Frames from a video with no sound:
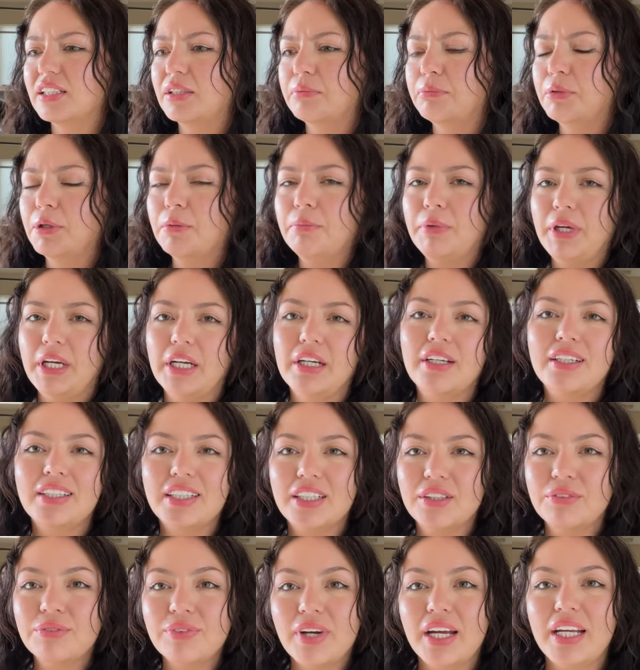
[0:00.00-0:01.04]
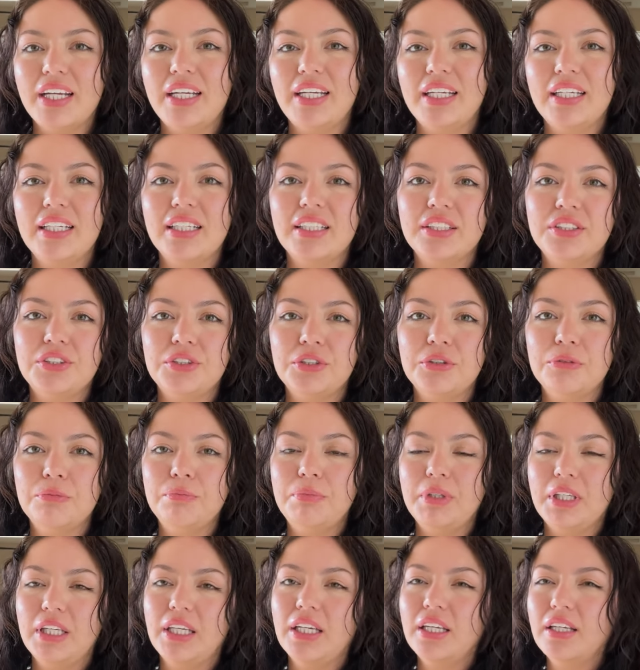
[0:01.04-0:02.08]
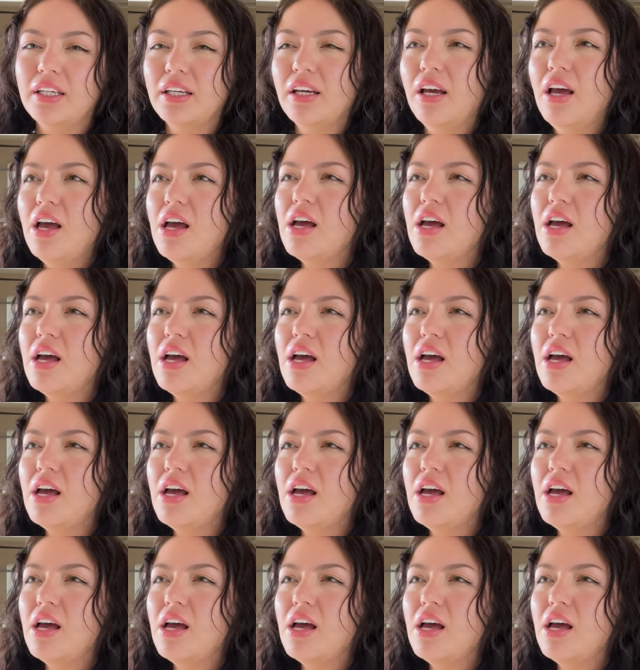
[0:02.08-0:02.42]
prepared and ready to be